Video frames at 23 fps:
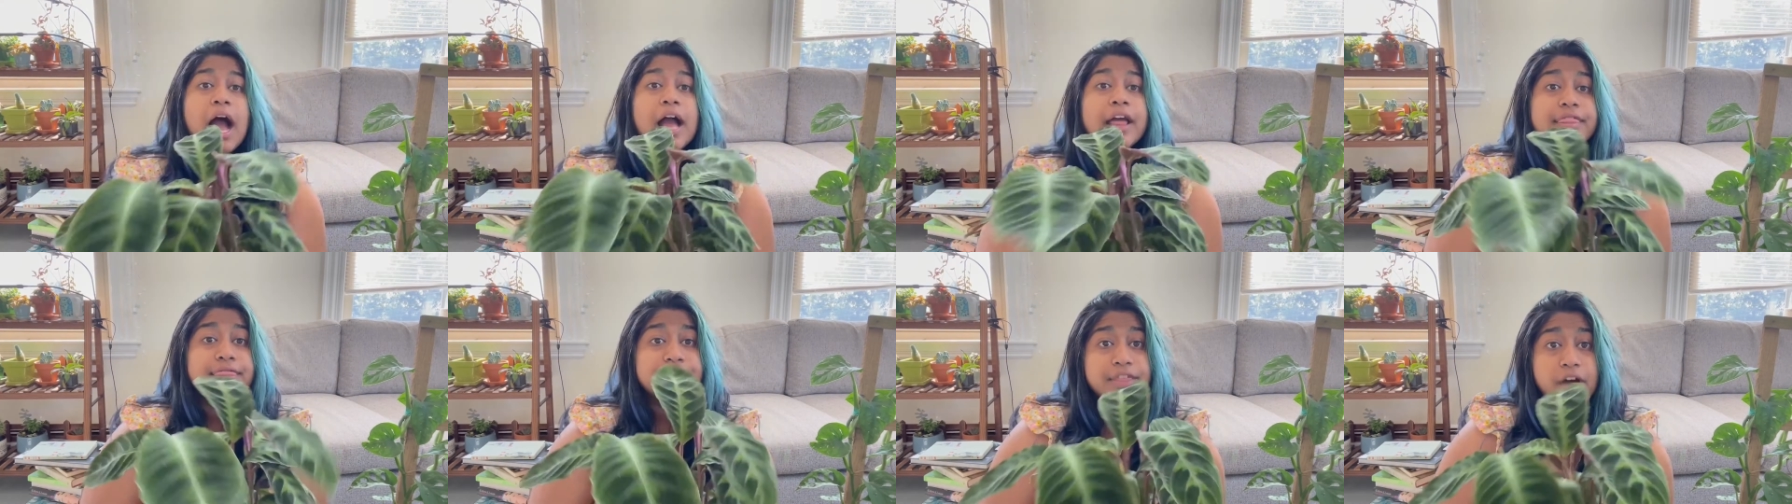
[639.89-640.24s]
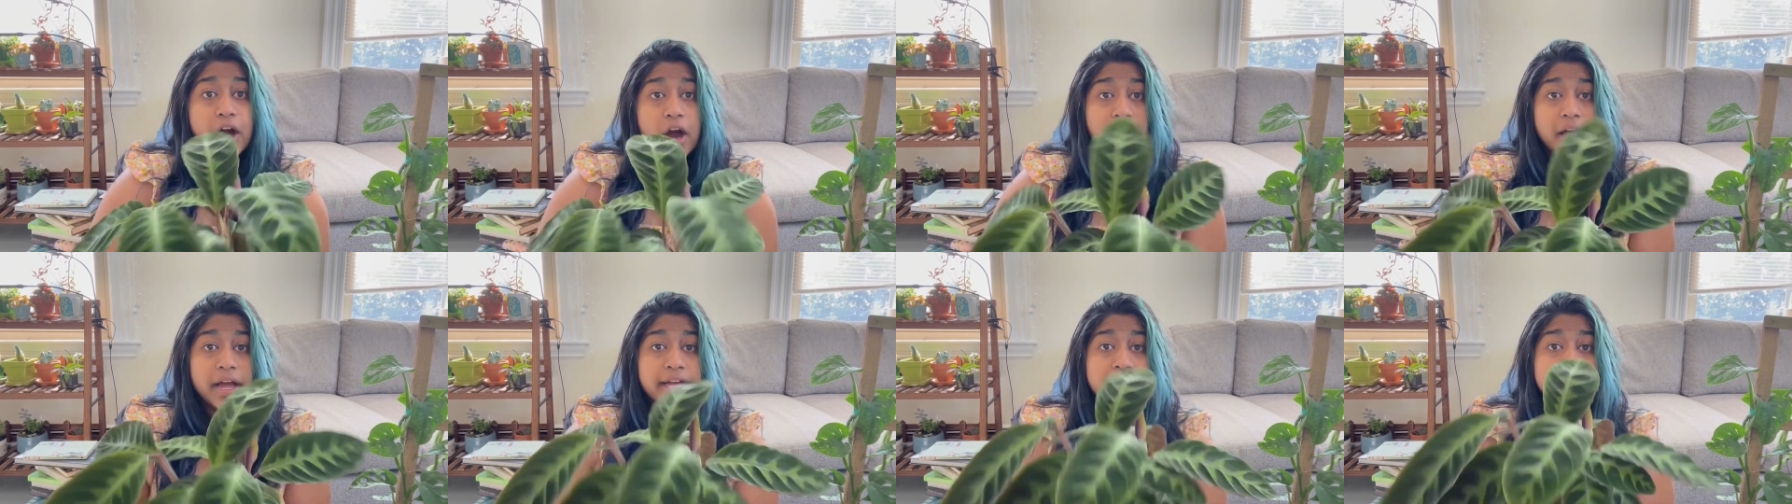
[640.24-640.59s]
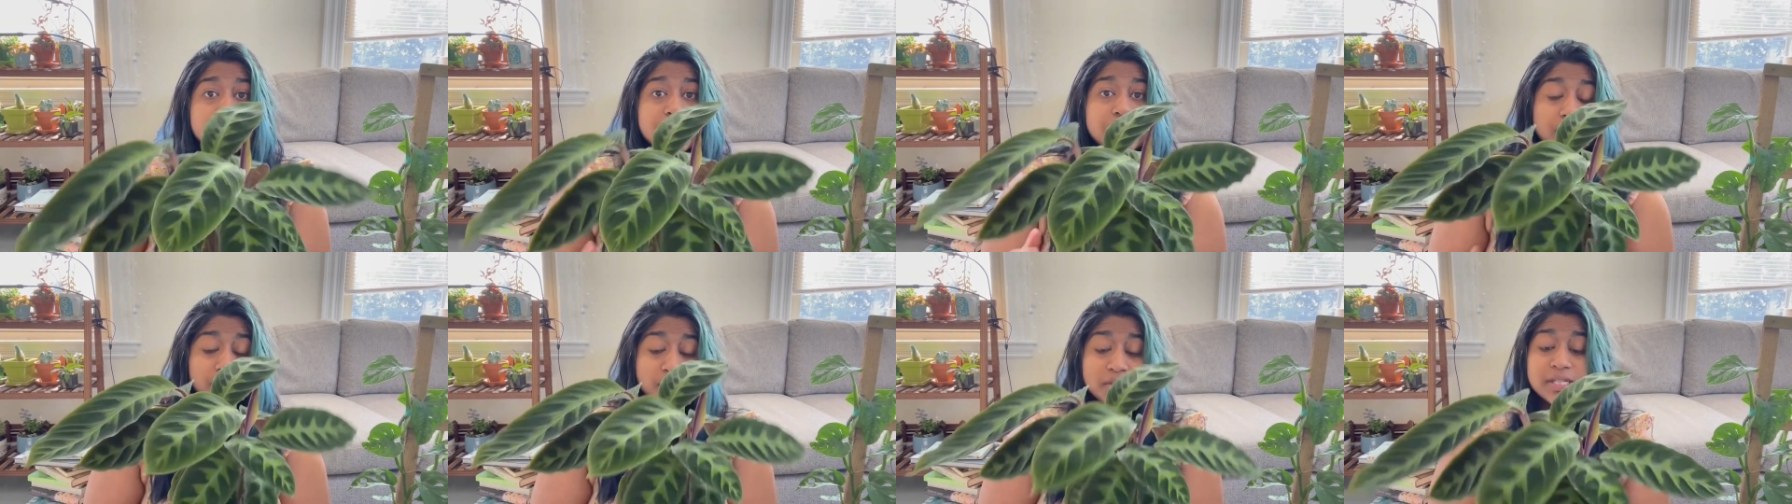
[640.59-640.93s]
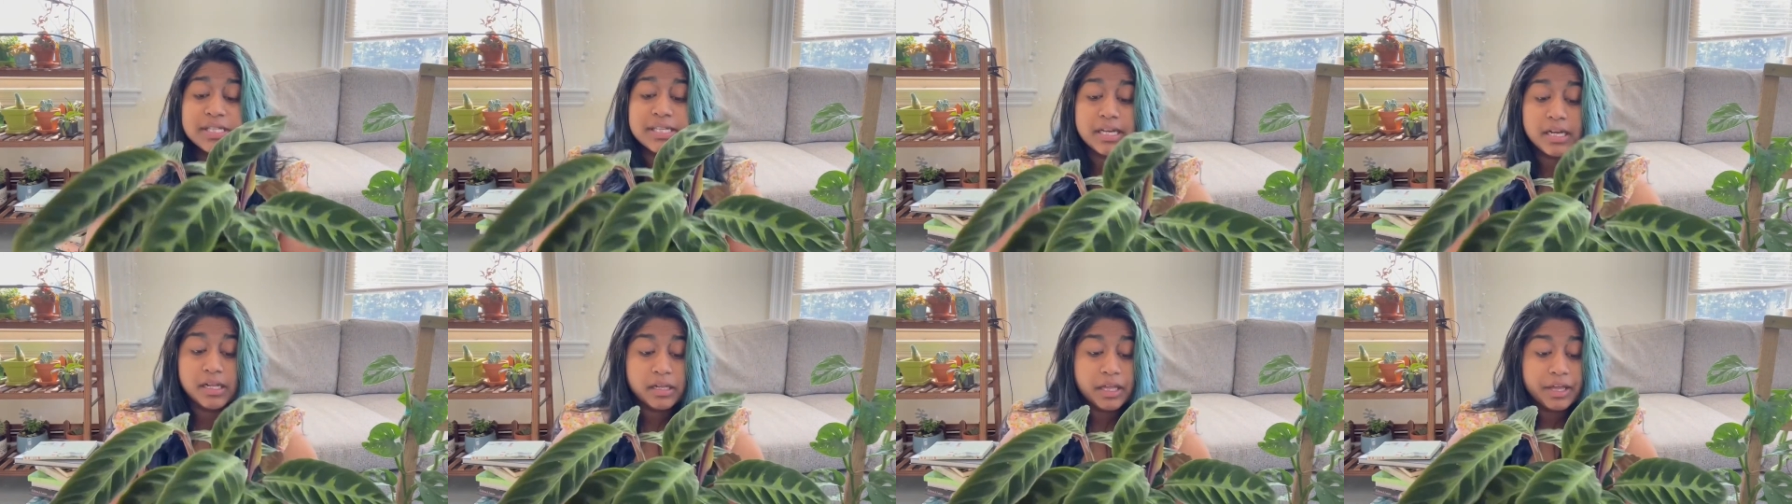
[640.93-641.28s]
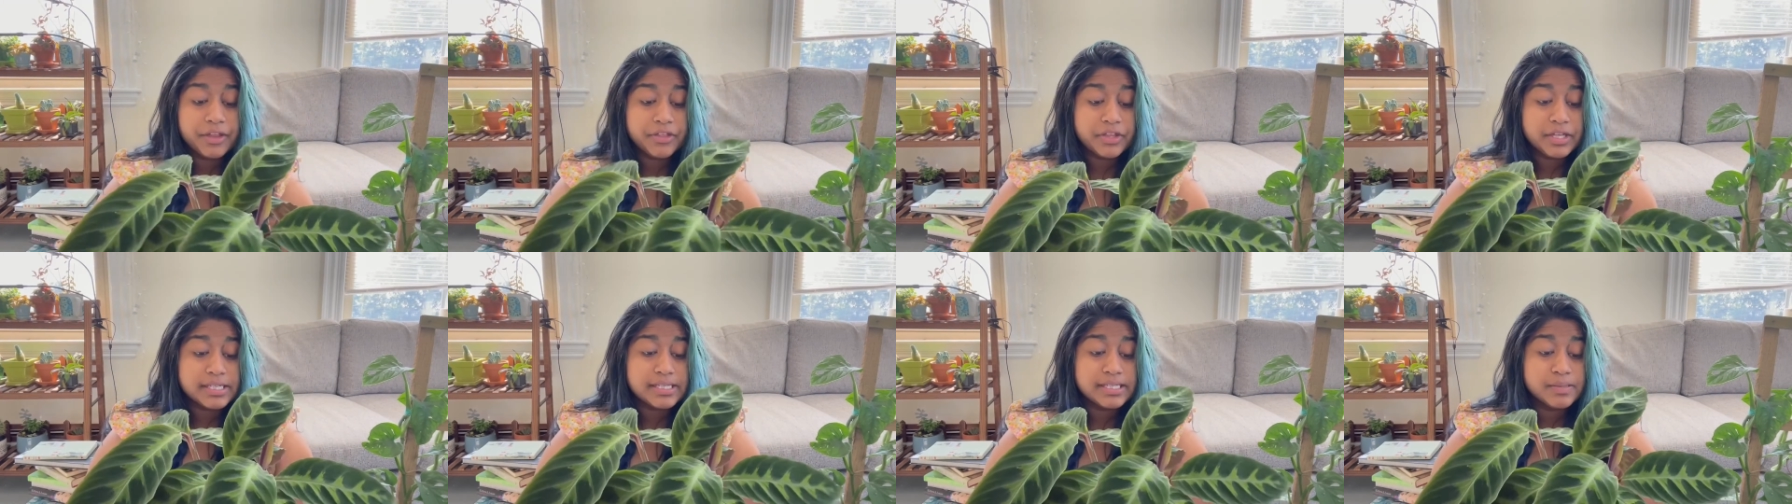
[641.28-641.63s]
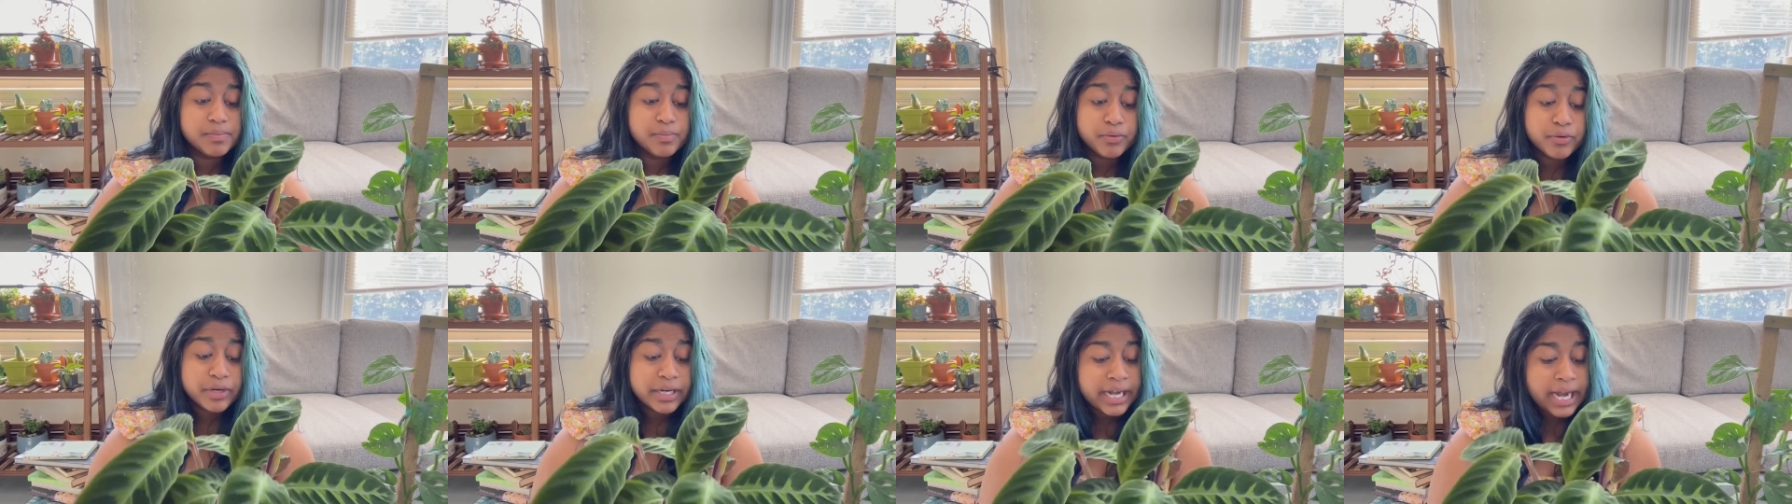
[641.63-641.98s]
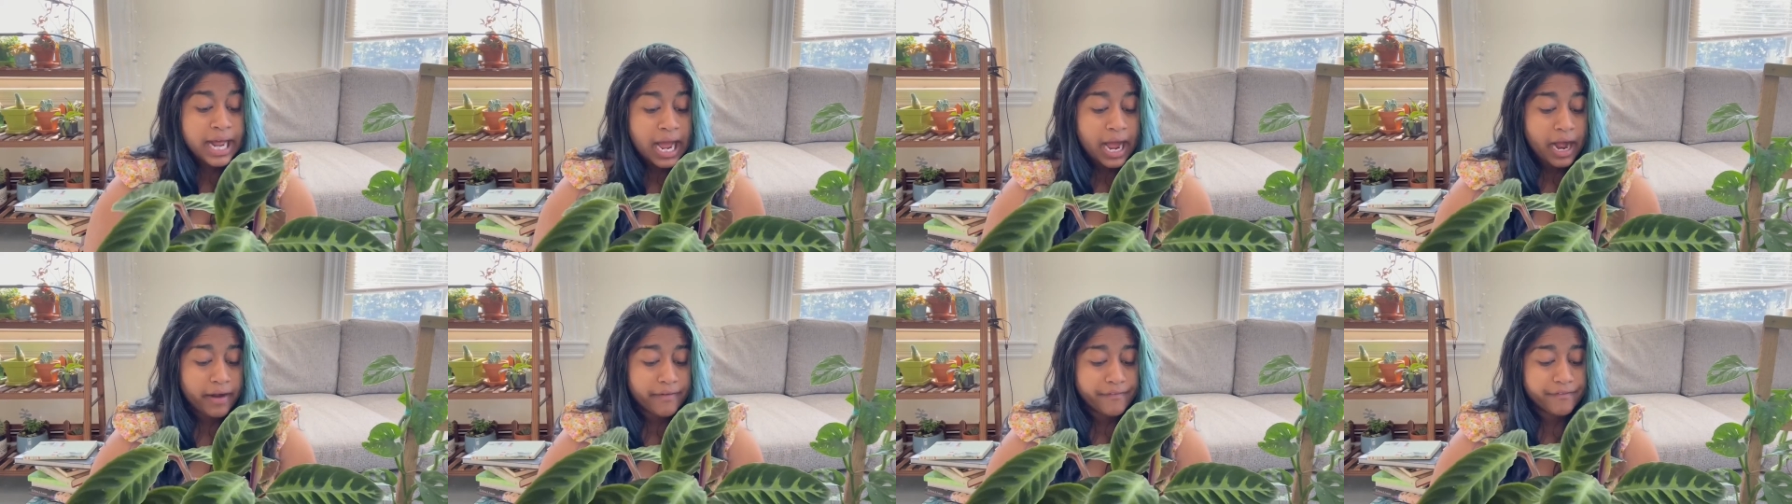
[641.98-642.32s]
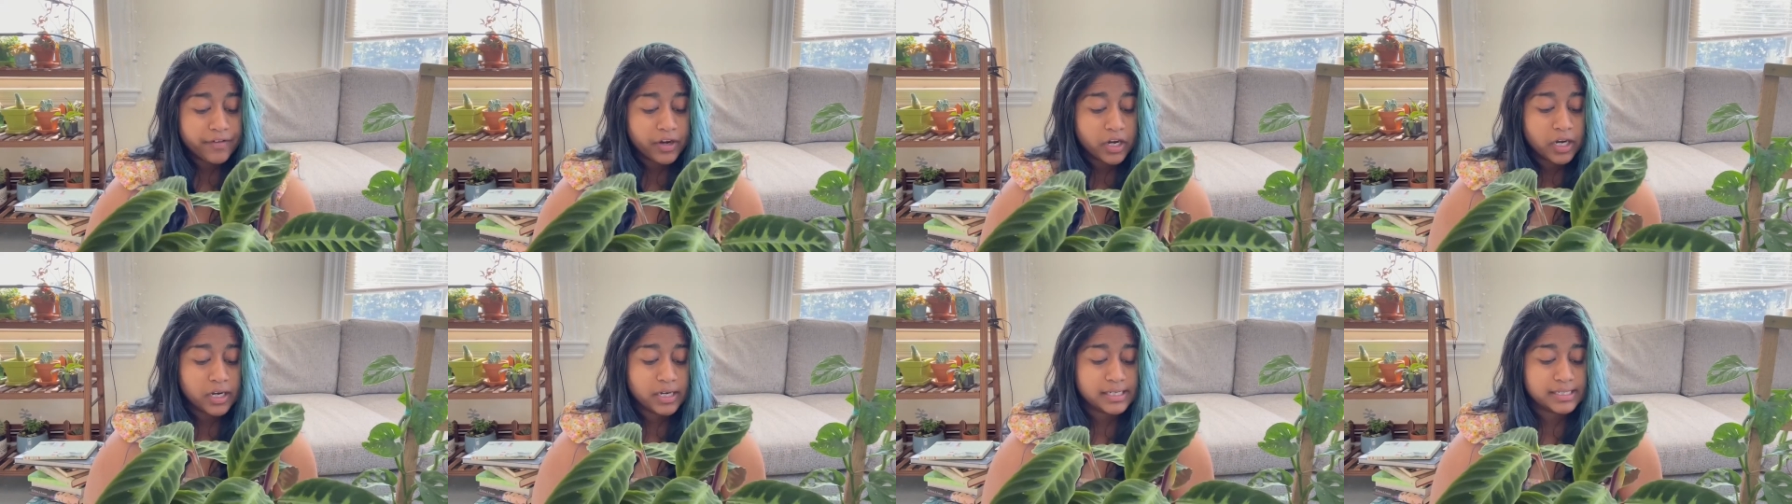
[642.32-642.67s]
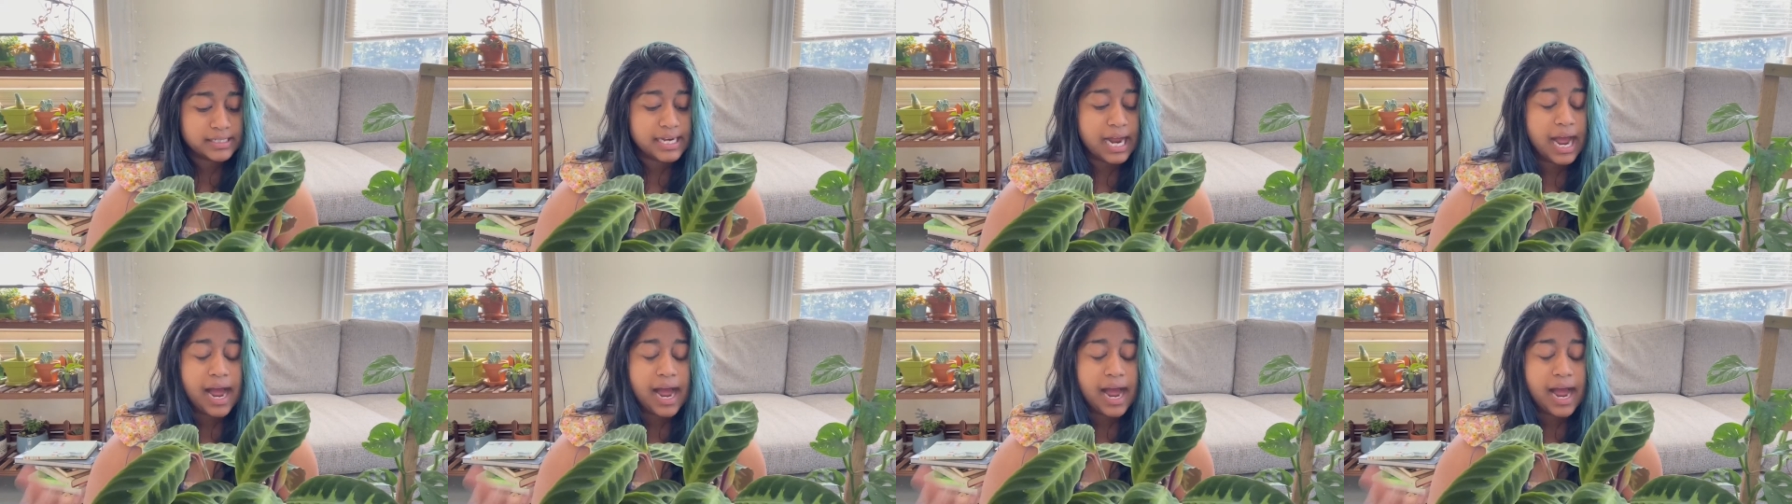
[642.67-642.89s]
I thought she was a Calathea Sabrina at first.